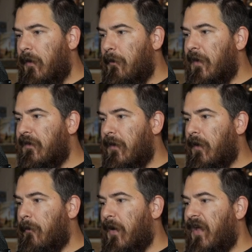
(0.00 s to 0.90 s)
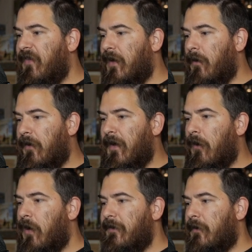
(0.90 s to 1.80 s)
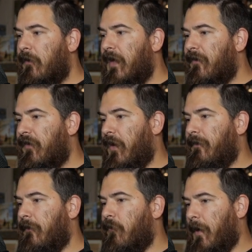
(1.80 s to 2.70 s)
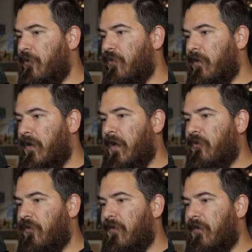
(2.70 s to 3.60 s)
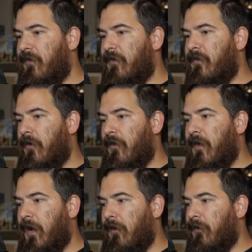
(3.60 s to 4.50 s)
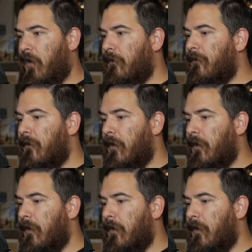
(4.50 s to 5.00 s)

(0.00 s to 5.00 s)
But I think our contact already gave us enough information to kind of just start things off.